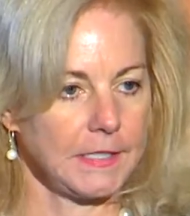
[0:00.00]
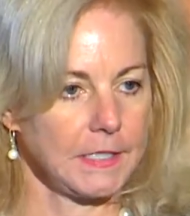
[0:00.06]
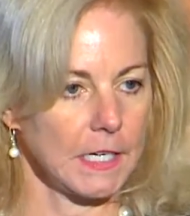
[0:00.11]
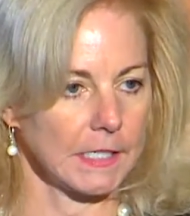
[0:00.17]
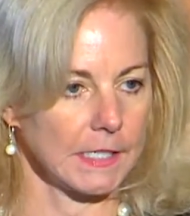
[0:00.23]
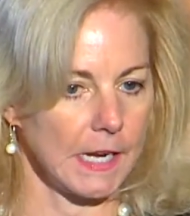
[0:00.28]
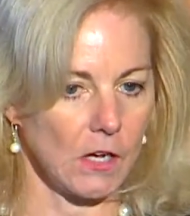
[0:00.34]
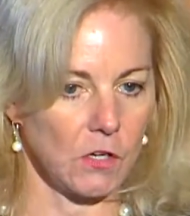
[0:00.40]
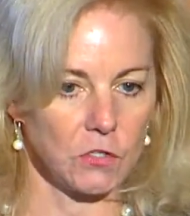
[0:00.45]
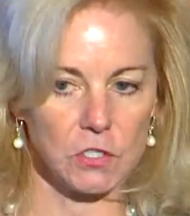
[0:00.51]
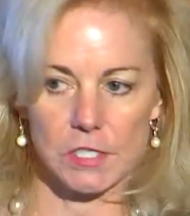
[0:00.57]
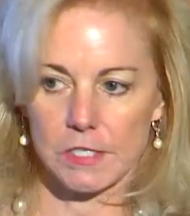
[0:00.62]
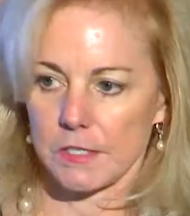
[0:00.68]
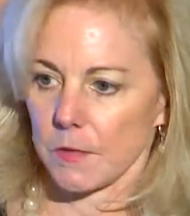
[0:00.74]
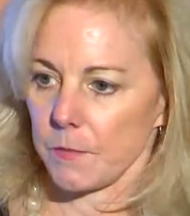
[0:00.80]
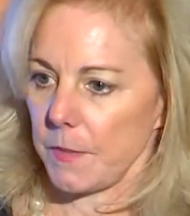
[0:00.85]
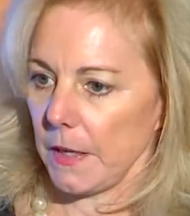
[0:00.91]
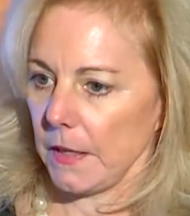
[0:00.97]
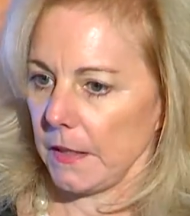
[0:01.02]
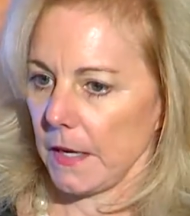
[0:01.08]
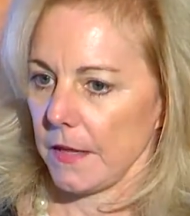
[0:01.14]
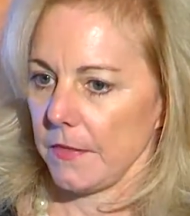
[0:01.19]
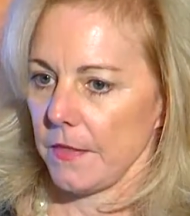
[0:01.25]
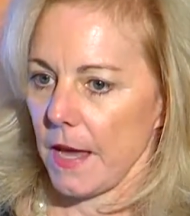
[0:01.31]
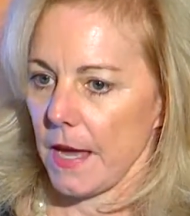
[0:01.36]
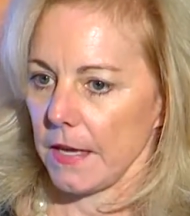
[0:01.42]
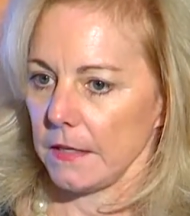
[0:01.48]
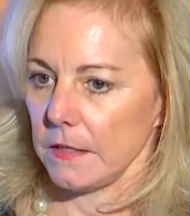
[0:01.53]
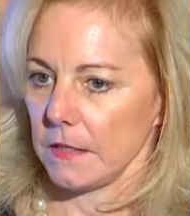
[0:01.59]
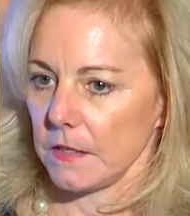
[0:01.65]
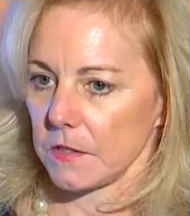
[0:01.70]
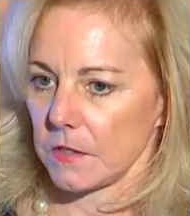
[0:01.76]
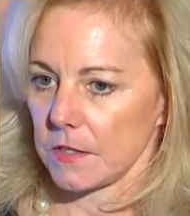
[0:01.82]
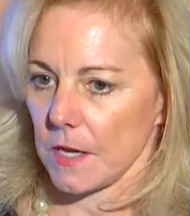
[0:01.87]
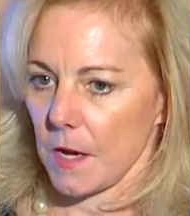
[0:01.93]
Technologies a bit, and
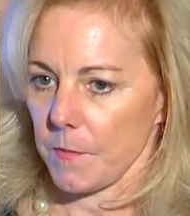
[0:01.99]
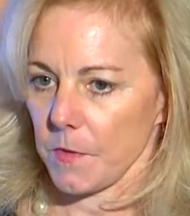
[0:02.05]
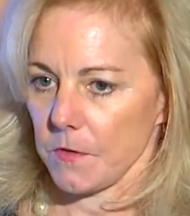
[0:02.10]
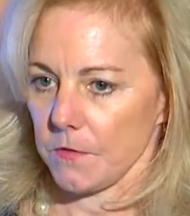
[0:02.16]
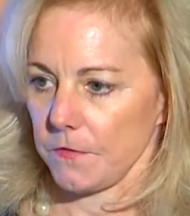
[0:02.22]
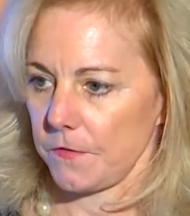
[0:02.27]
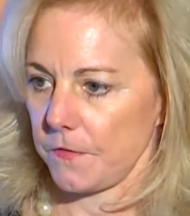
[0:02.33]
then some